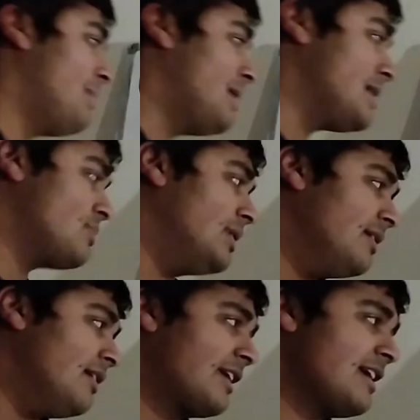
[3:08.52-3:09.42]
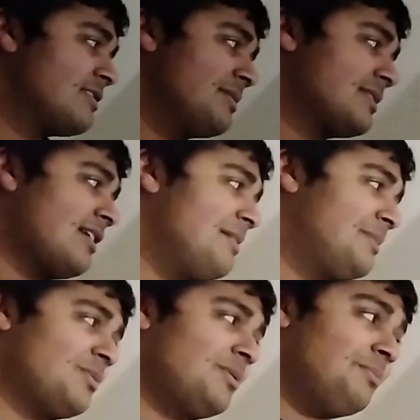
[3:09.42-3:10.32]
plus 1. Okay, so it's i
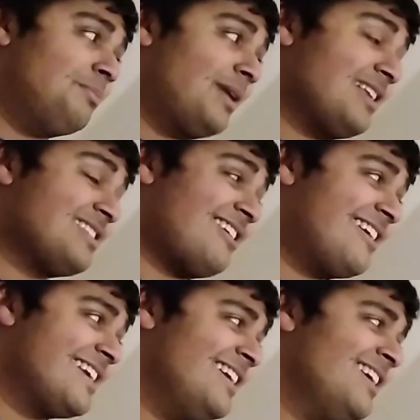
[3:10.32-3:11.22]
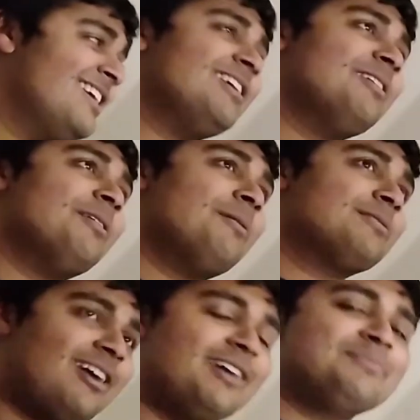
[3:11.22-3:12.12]
plus 1 plus i
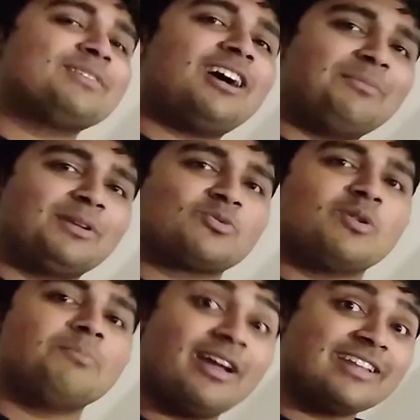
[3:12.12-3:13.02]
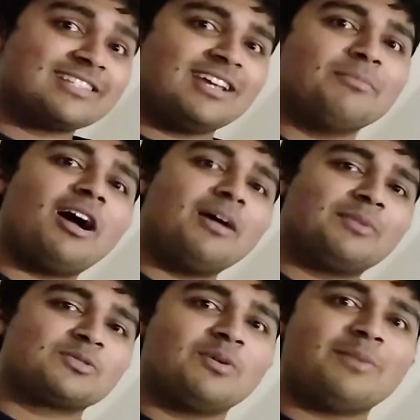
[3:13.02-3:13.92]
times i plus 1 minus i, but i
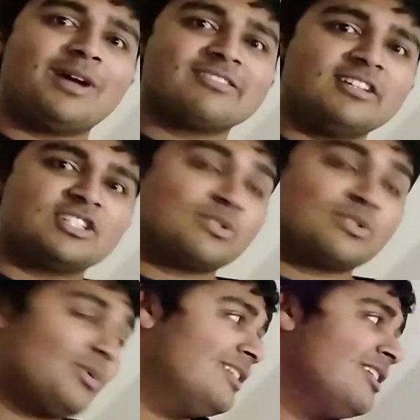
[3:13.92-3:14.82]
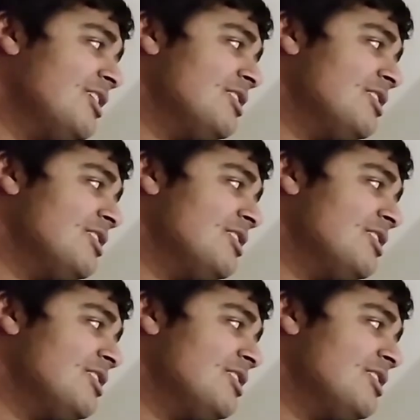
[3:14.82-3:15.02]
plus 1 minus i is just 1.